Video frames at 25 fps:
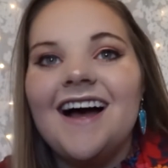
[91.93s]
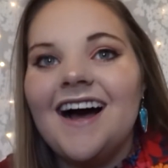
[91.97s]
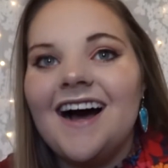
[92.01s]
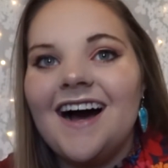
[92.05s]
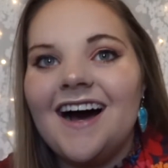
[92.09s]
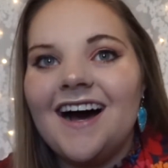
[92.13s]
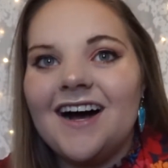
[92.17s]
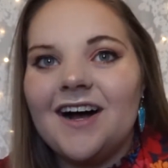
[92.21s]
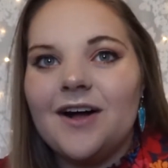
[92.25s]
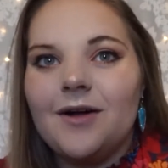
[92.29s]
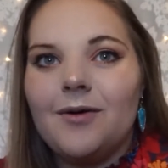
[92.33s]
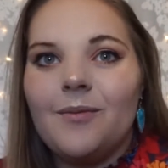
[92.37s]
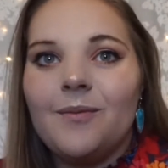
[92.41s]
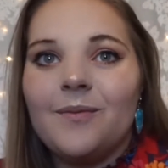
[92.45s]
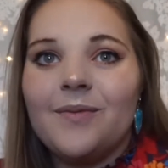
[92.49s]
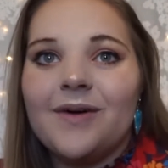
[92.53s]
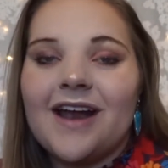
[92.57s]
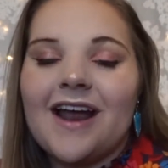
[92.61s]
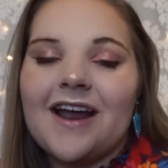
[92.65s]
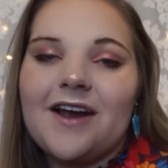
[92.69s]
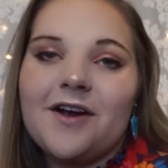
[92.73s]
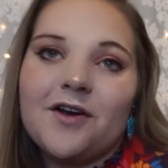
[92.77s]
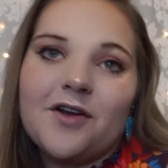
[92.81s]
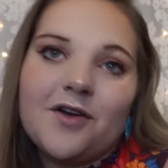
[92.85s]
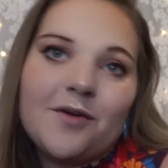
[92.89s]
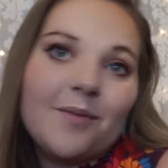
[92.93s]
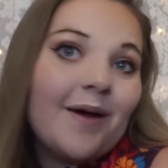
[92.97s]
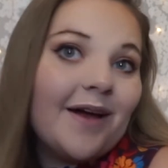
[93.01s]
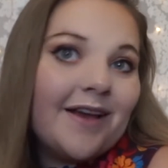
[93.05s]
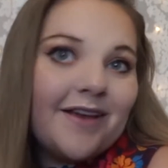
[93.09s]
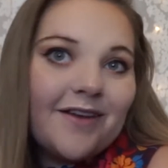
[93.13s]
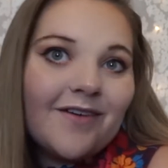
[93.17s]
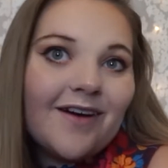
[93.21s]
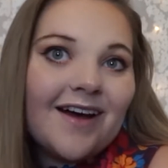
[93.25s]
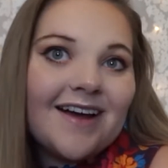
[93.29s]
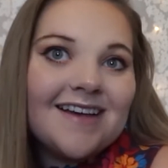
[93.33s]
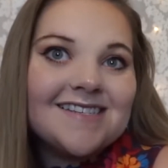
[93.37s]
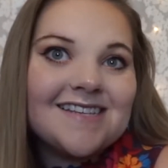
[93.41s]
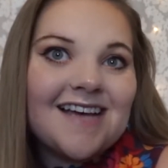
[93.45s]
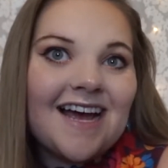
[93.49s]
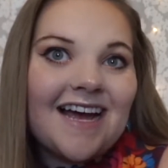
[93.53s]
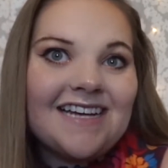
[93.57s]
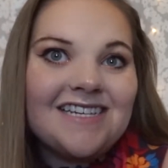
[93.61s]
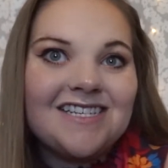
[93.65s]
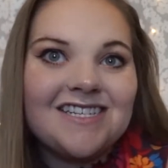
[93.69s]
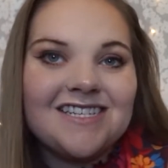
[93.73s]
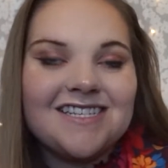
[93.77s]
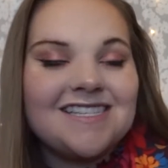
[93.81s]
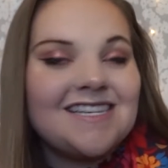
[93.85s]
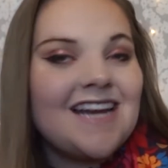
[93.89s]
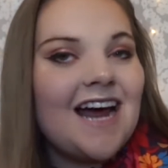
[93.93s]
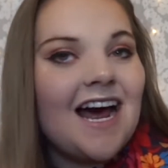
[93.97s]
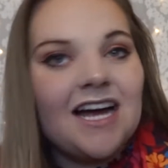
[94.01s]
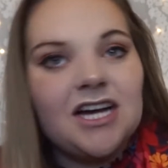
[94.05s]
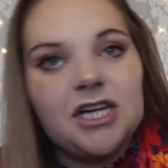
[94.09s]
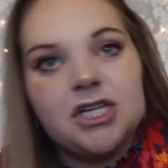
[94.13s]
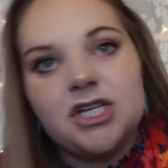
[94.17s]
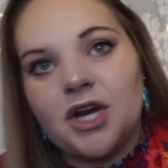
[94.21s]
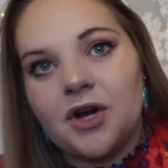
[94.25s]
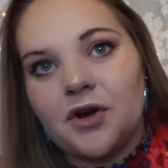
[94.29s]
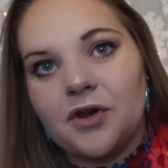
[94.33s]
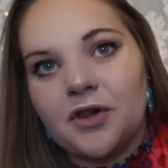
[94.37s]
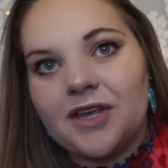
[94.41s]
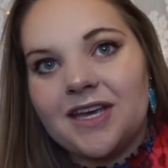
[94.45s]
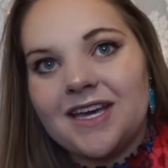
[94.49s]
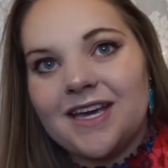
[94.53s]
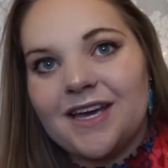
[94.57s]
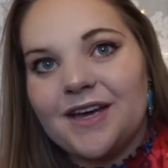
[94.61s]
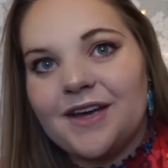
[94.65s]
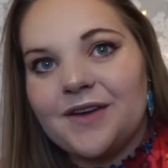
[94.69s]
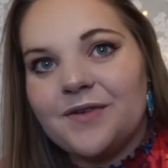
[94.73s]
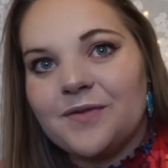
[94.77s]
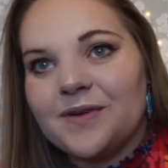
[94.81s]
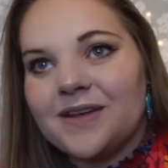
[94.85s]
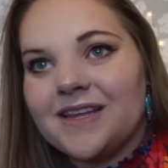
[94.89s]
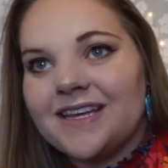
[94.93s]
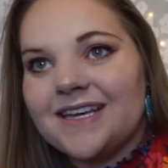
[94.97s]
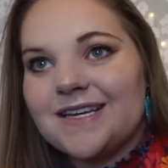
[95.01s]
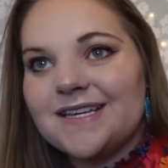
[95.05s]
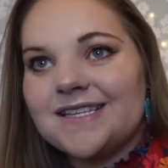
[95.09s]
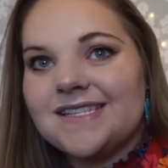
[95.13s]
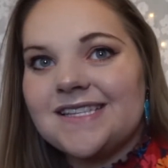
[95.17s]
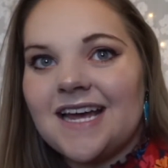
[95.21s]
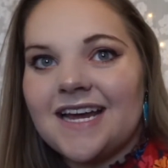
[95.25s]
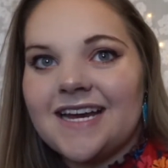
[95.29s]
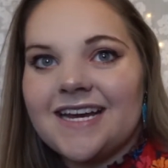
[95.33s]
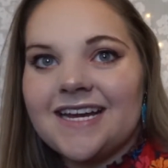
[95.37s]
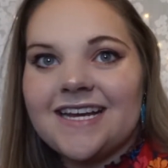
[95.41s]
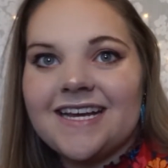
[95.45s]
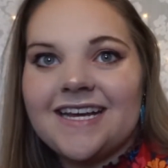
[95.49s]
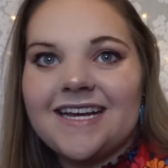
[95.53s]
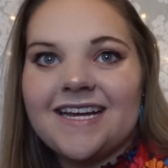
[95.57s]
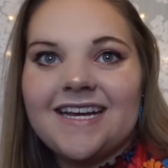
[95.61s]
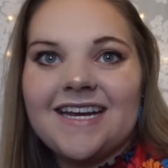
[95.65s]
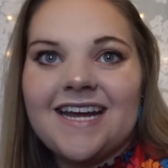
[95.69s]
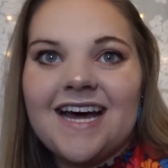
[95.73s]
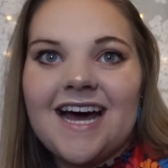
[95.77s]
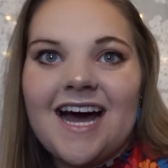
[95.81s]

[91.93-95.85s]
But I don't know about you guys. I generally get really excited.